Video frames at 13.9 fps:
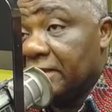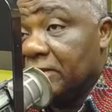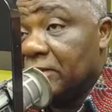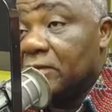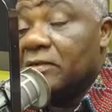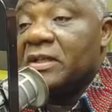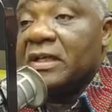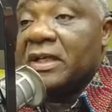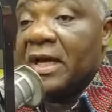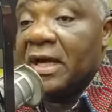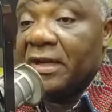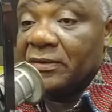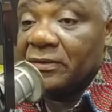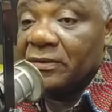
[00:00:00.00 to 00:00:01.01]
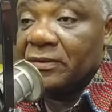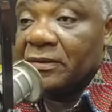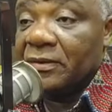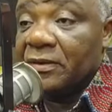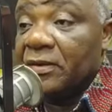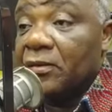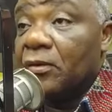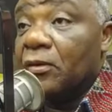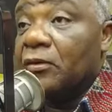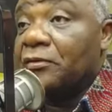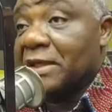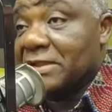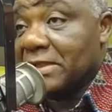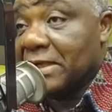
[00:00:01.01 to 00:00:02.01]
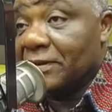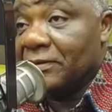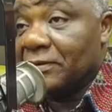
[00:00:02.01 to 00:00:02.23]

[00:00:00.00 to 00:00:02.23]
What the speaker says: The only kind no. Uchasano.